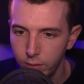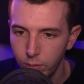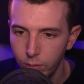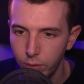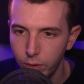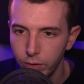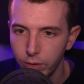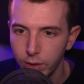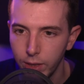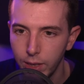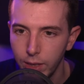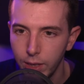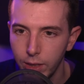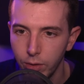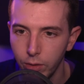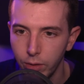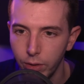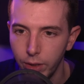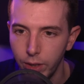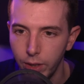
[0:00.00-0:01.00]
one to click
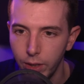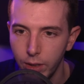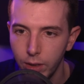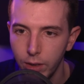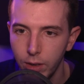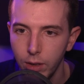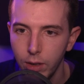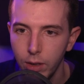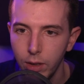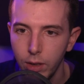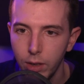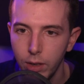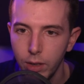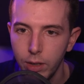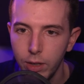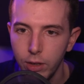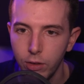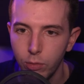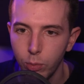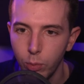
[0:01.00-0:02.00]
on here.
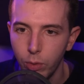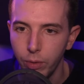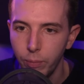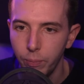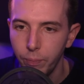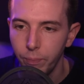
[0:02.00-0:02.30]
This one.